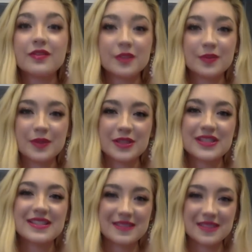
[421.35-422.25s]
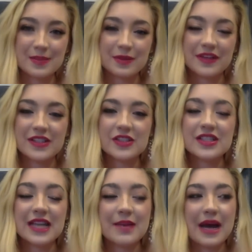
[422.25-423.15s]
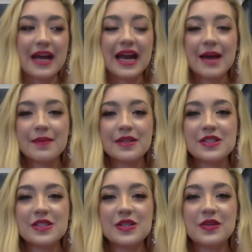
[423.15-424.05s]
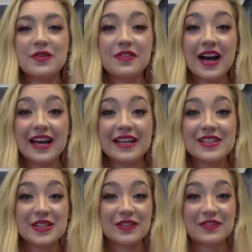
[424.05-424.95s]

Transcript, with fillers: Rupert's this professor's name, I happened to find her